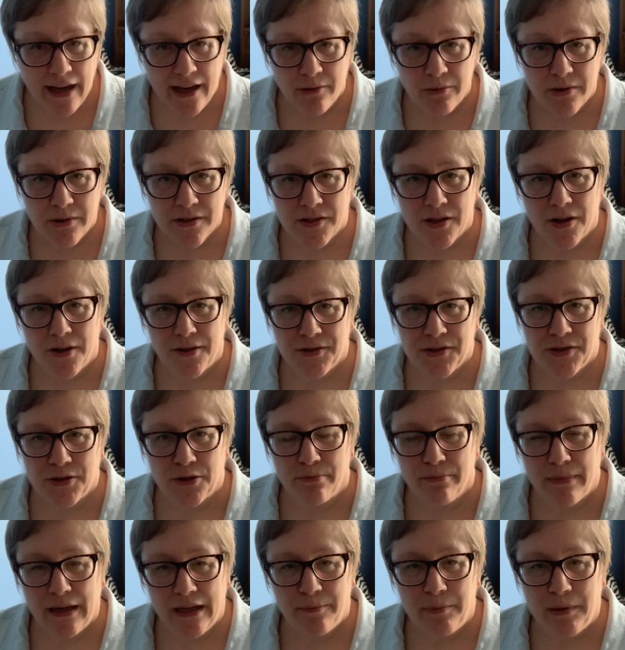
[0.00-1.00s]
was also
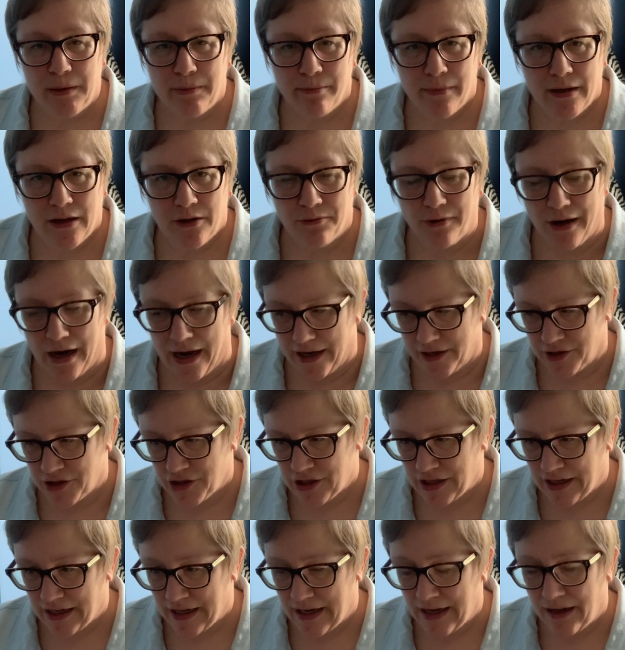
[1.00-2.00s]
maybe Midrash,
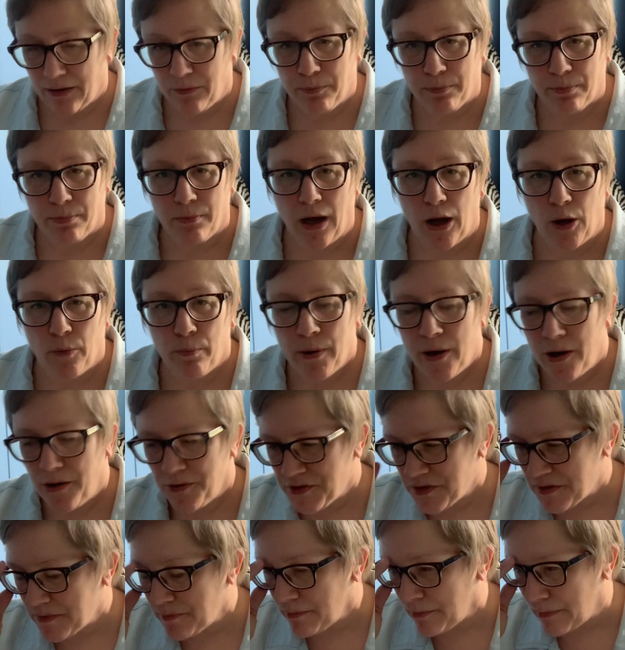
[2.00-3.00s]
and I'll
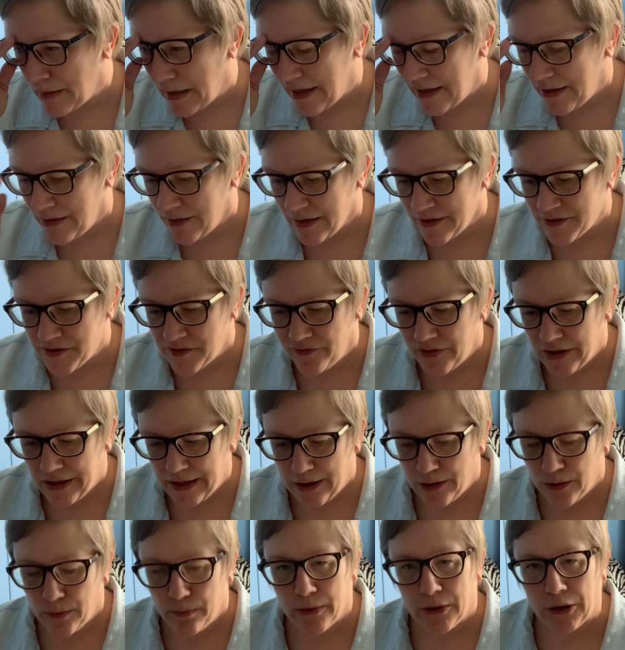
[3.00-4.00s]
post this
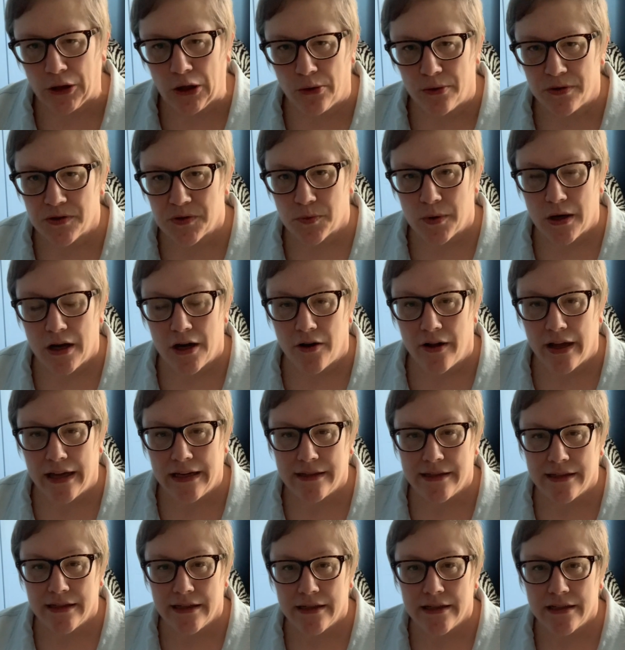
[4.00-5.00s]
video below as well. I
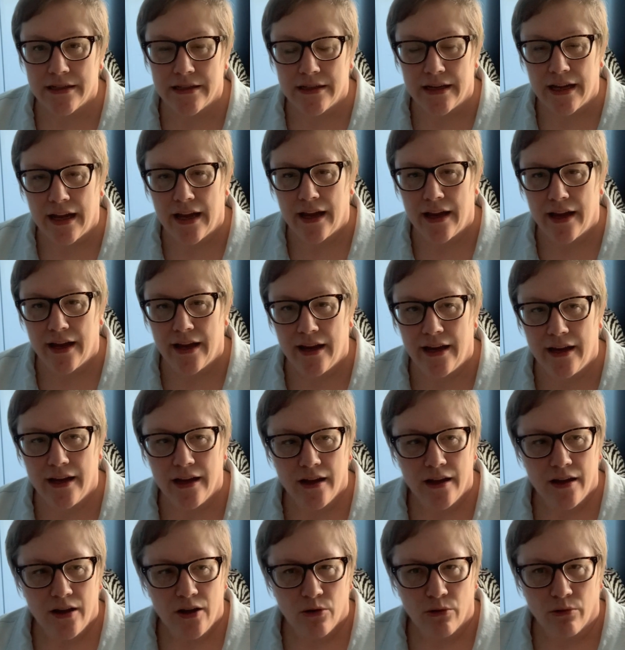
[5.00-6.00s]
did a
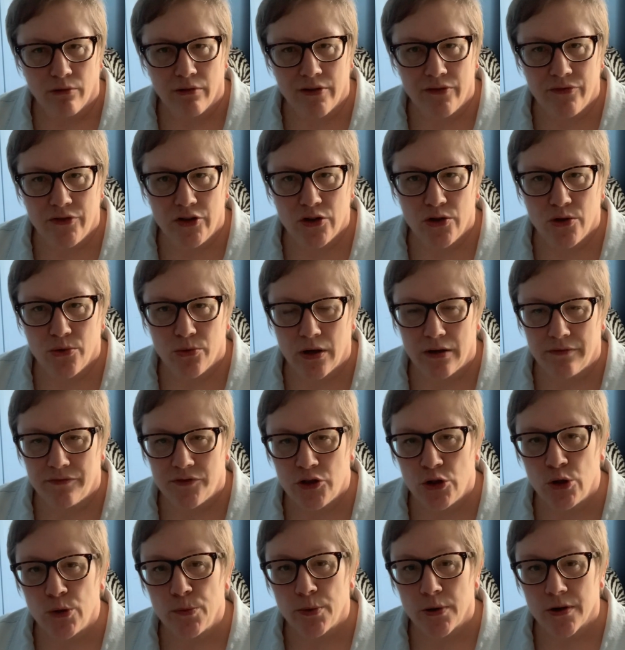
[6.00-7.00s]
review of
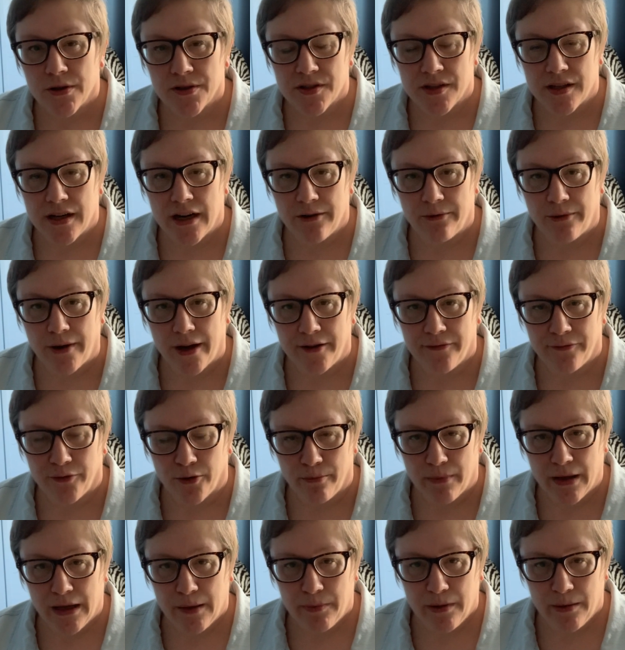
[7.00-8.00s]
two books that I read for
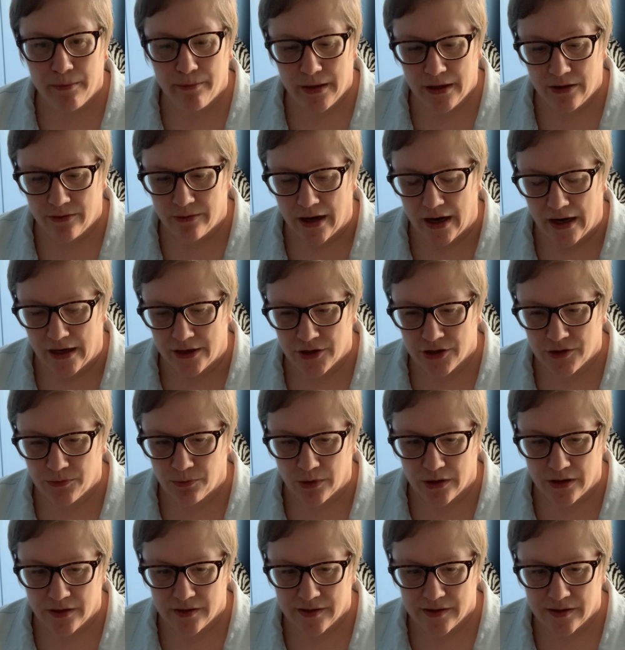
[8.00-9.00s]
maybe Midrash.
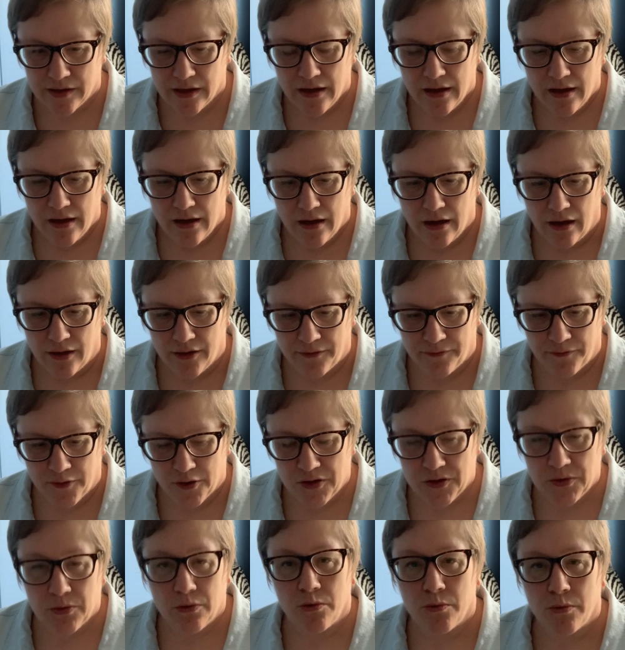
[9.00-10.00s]
Was the
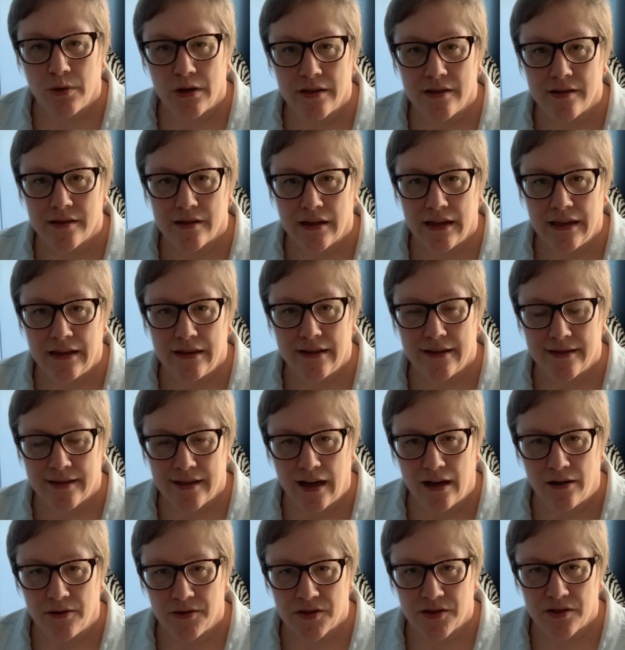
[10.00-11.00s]
first one was In This
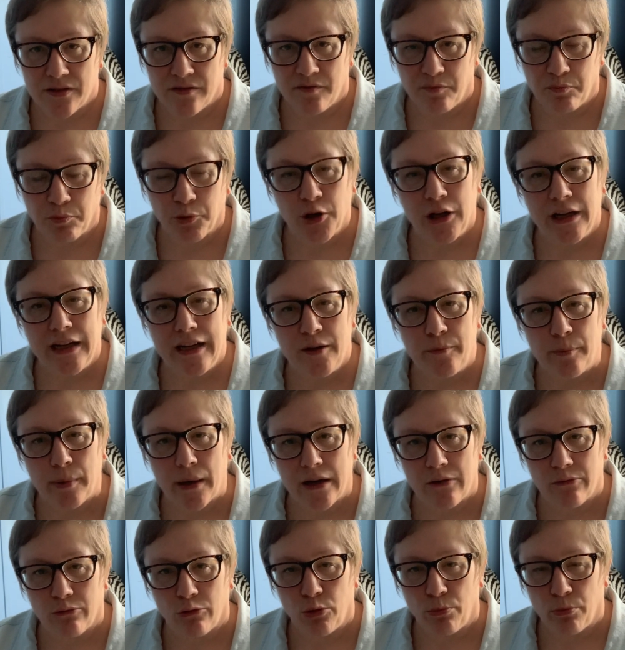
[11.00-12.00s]
House of Breed by
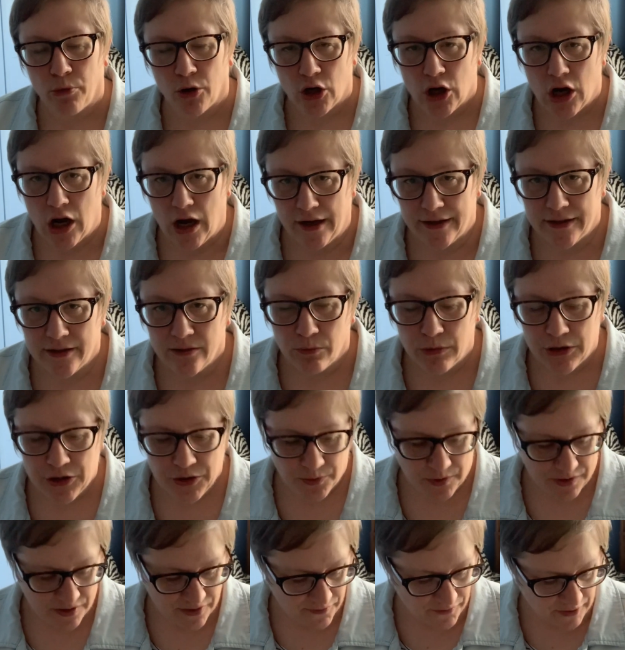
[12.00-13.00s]
Rumor Godden, which
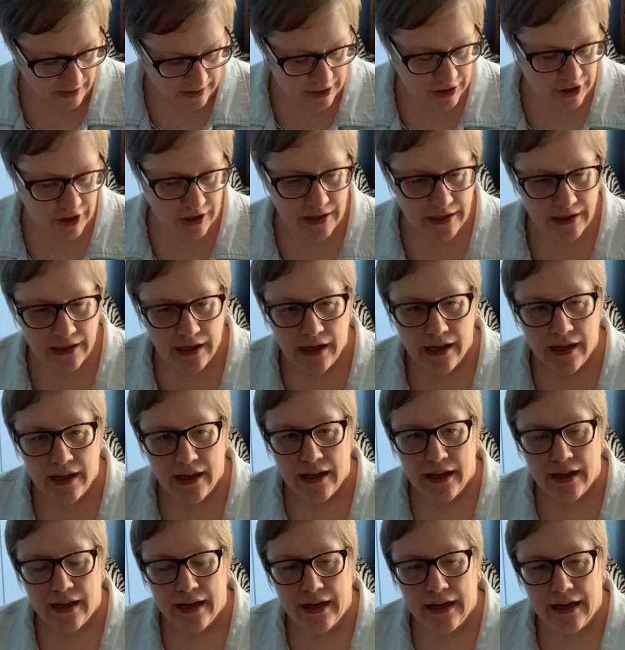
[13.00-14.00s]
was fiction,
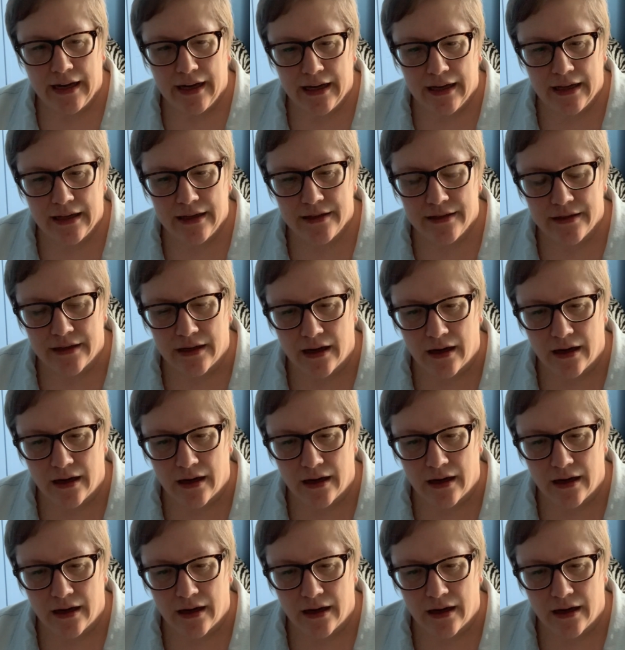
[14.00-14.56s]
and